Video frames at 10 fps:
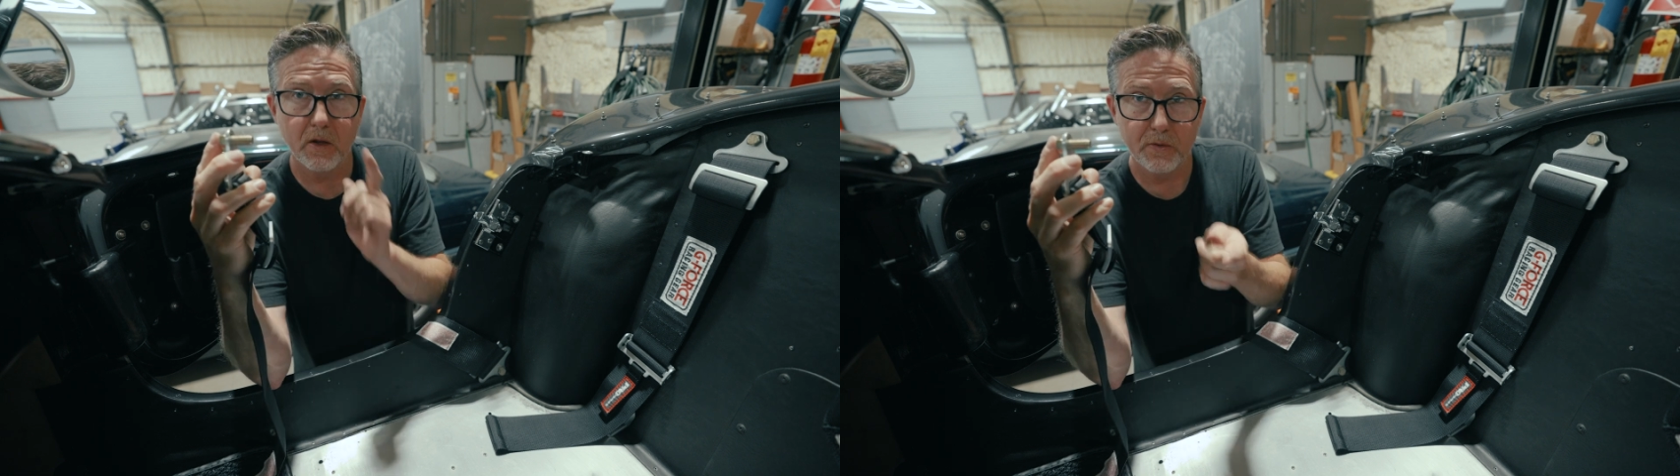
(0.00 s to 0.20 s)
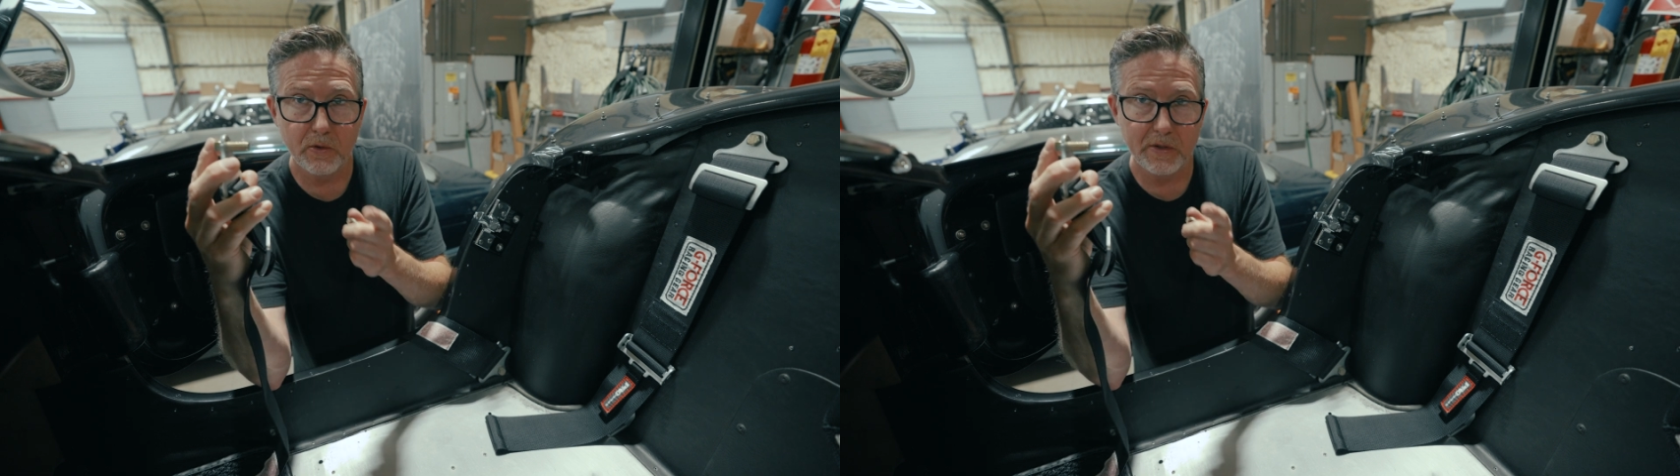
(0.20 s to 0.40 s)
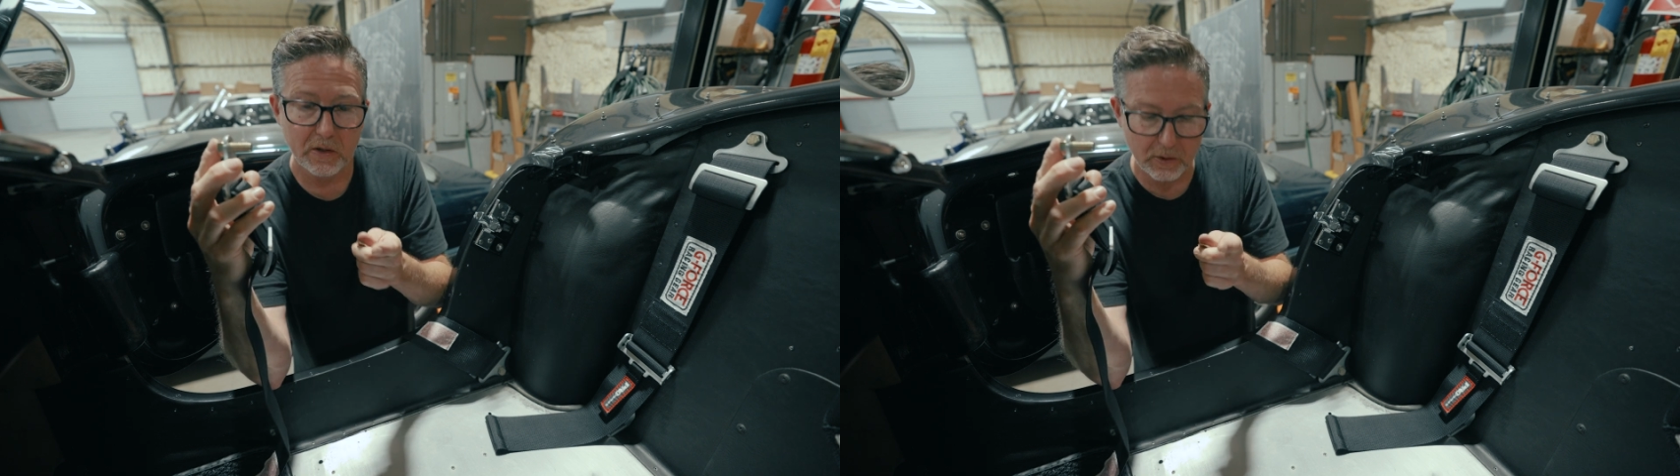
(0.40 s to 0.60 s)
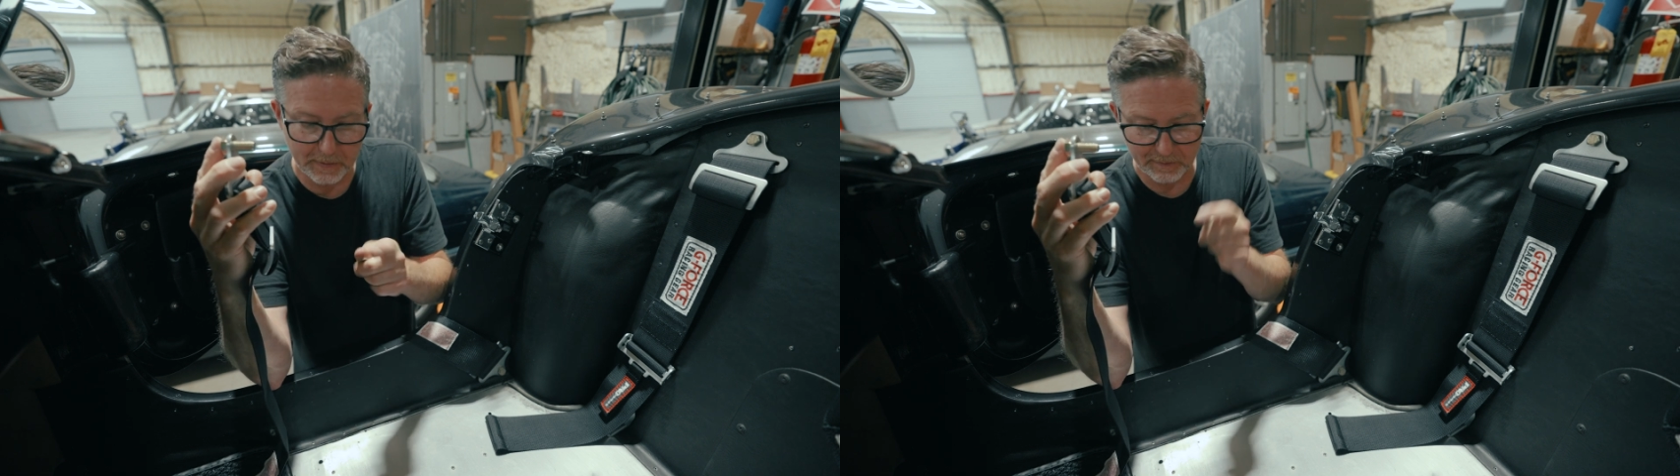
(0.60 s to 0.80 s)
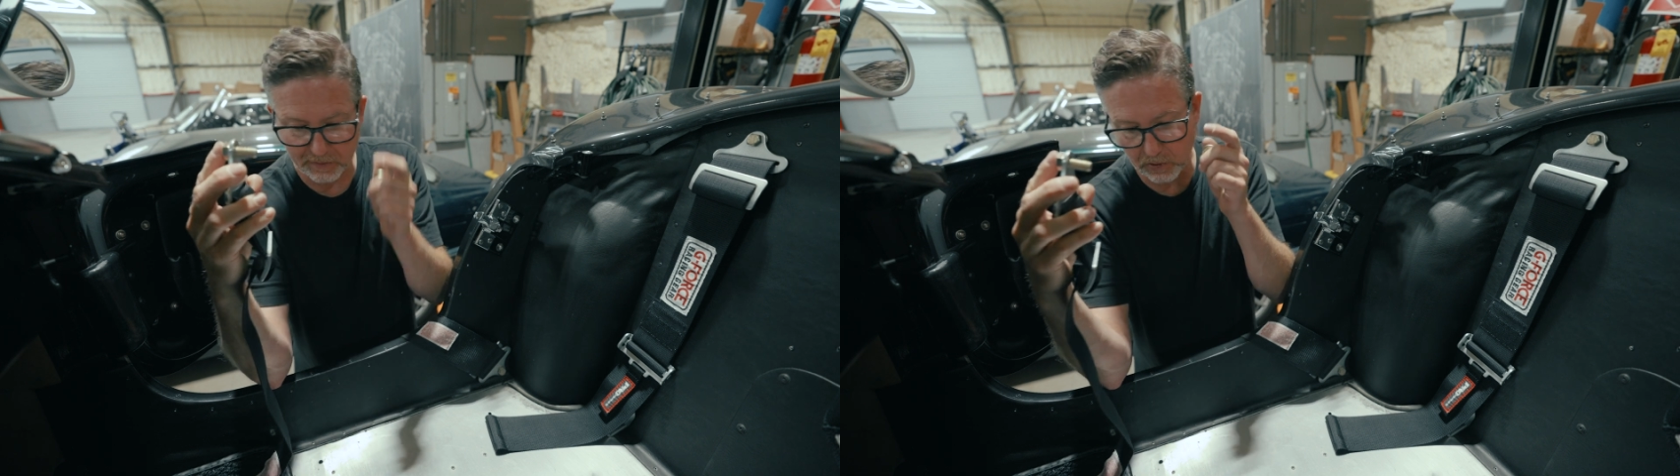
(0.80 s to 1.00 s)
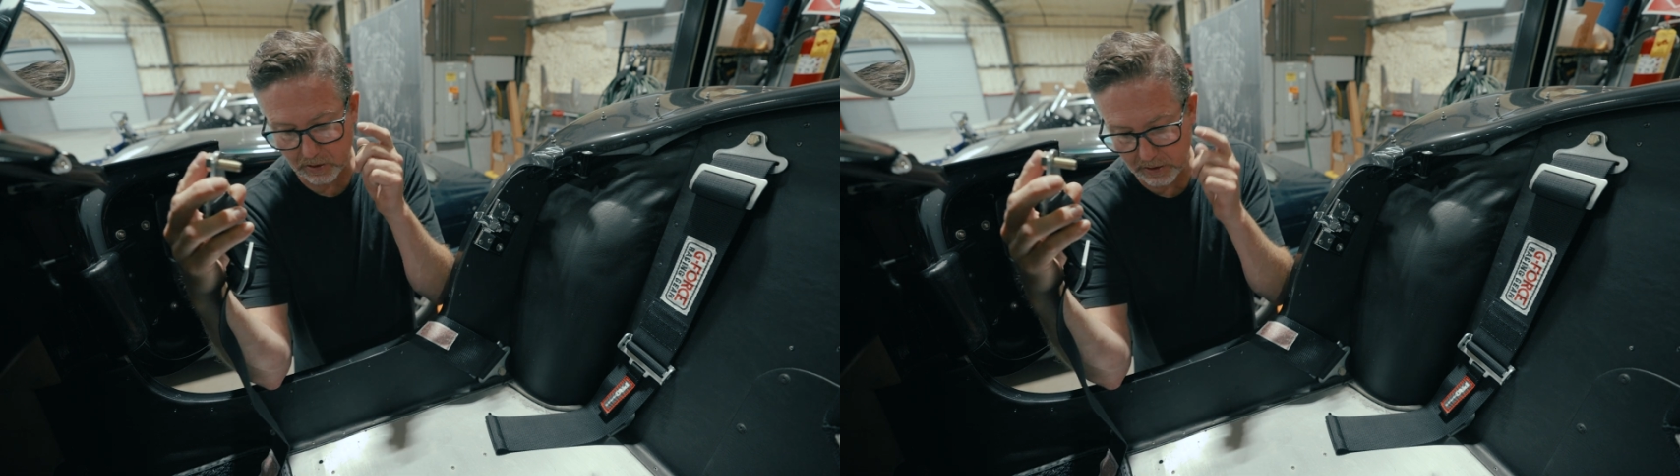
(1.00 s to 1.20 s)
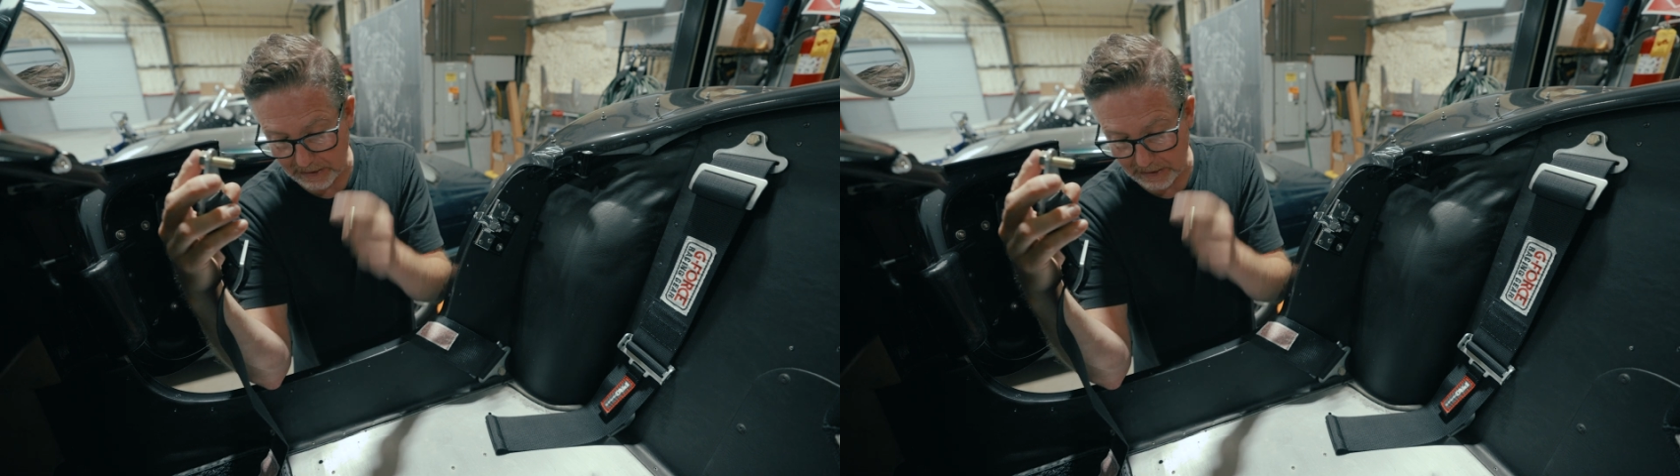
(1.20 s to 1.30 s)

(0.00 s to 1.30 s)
through the aluminum floor,